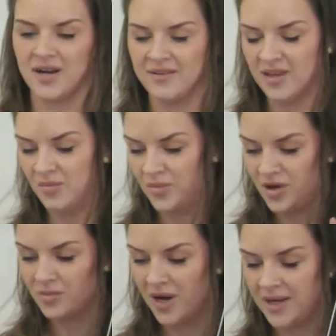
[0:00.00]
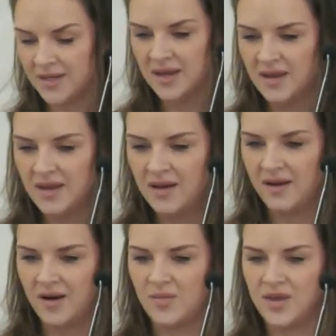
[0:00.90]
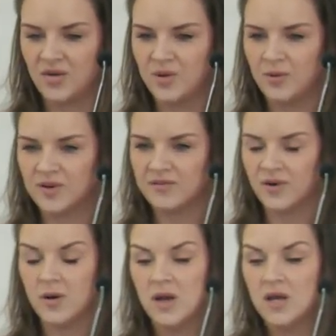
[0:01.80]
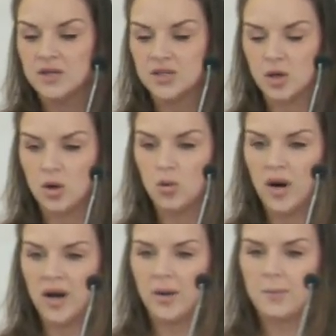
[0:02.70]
or kind of keep them in your mind, that would be wonderful. So